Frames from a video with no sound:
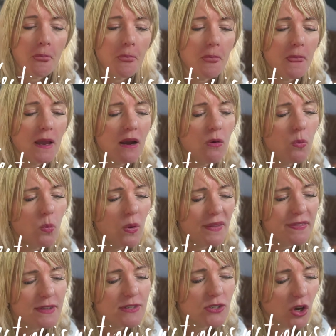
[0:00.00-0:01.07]
Now, what
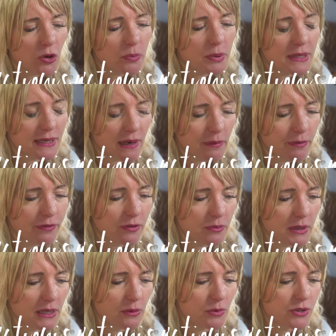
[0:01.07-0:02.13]
this opened up for
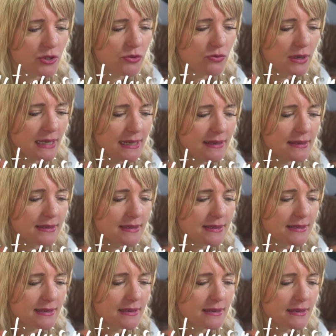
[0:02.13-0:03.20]
me was really
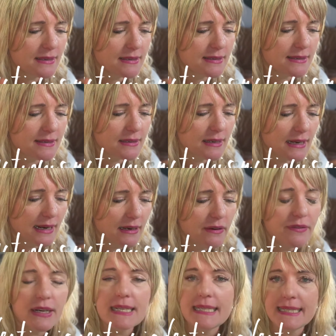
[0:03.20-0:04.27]
this kind
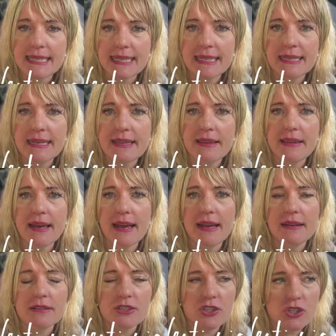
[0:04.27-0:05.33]
of idea
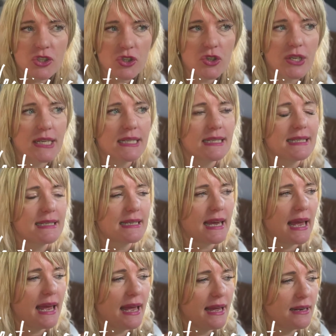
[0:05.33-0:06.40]
that stress
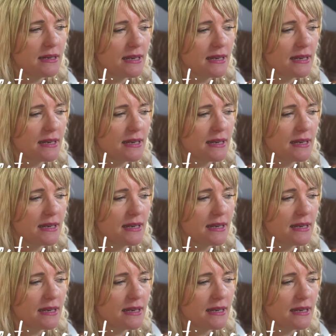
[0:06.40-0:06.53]
and